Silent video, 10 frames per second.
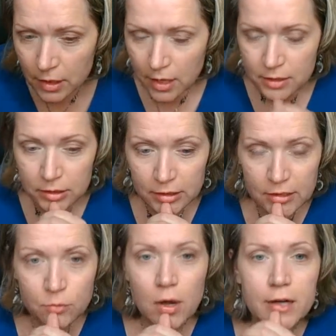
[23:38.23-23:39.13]
a
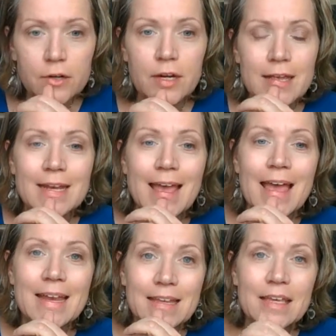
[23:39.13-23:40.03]
clean water, in
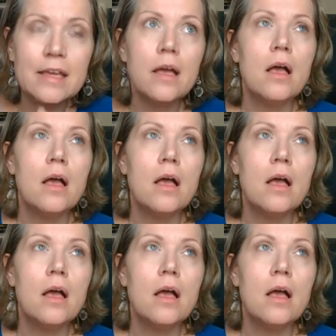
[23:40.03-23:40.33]
any